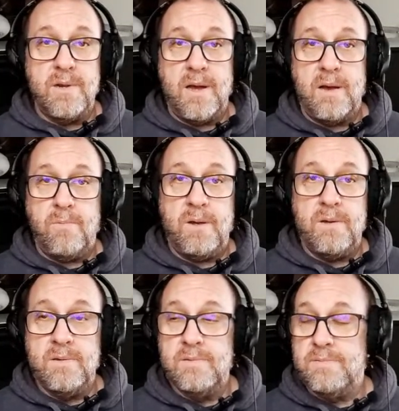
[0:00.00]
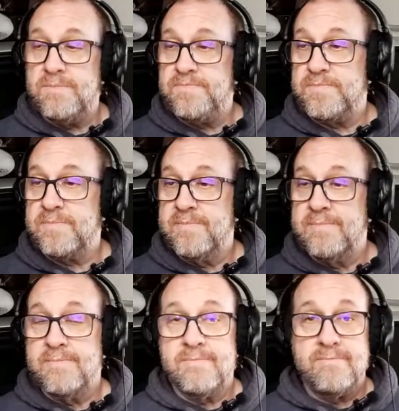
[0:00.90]
I will
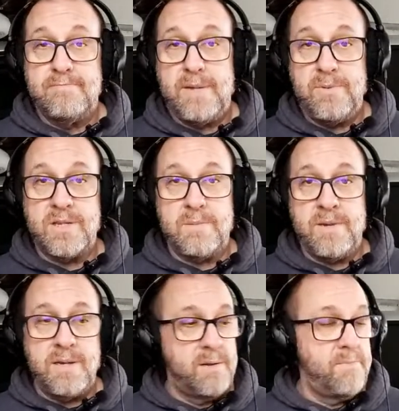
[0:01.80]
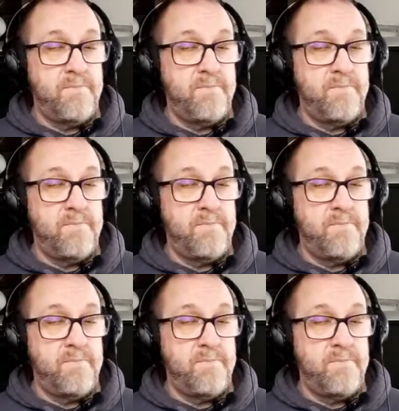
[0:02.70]
be doing something